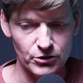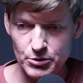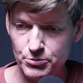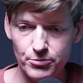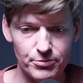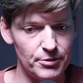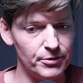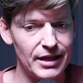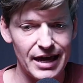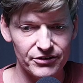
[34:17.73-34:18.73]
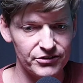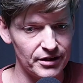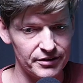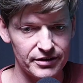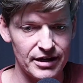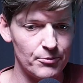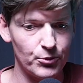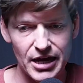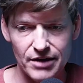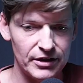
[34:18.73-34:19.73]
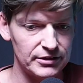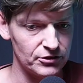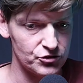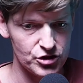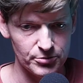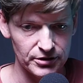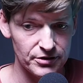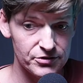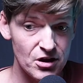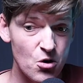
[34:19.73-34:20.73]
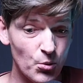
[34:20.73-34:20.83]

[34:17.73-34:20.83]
We put people outside the camp. We have our little shibboleths.